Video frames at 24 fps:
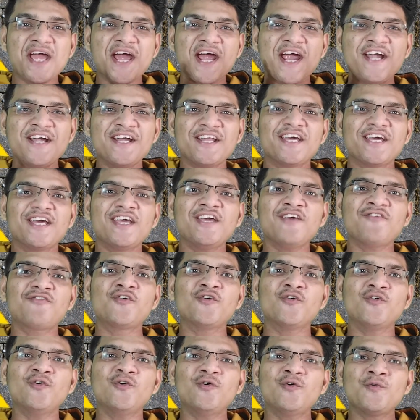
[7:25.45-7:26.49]
And if
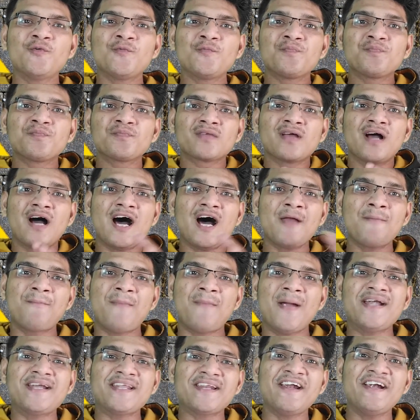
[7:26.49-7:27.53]
you are
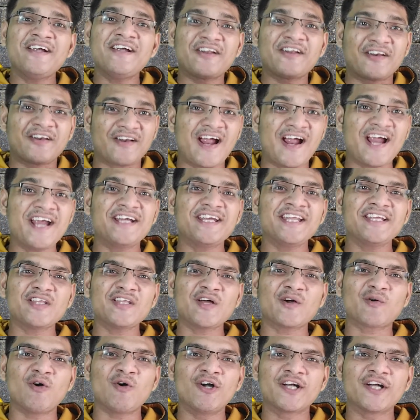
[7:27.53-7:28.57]
better at writing
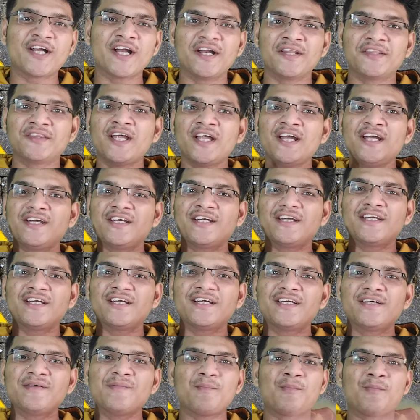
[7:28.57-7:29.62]
the content, then
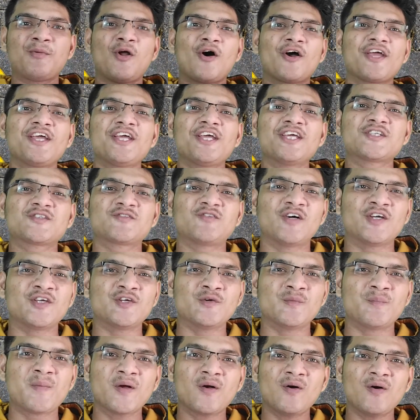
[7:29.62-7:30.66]
blogging is for
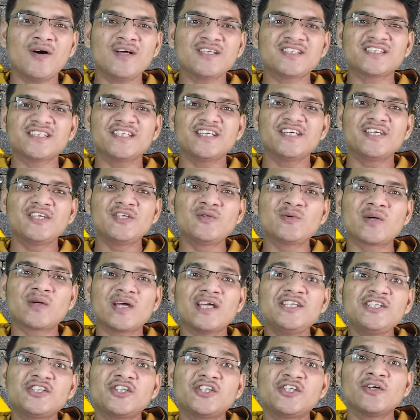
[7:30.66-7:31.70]
you, because you
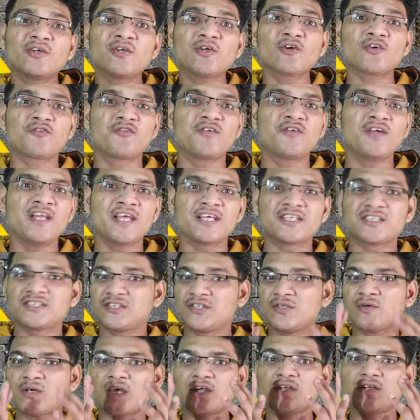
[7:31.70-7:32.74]
can share your
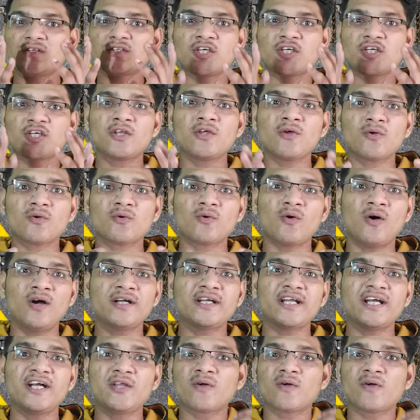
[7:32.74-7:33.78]
feelings, you can share your
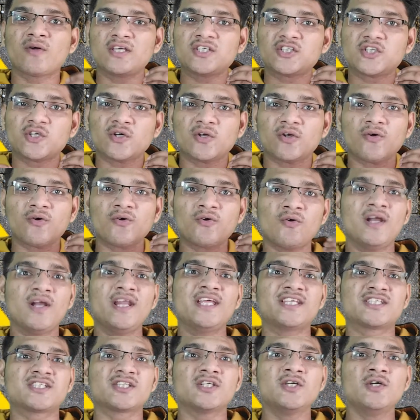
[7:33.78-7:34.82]
content, you can share your
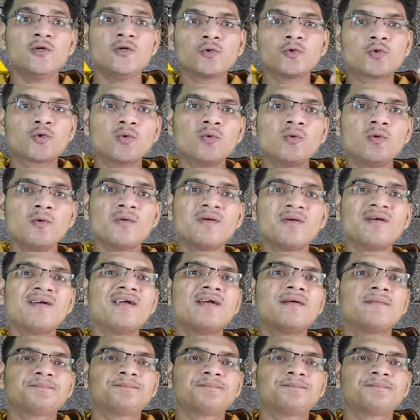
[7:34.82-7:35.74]
knowledge through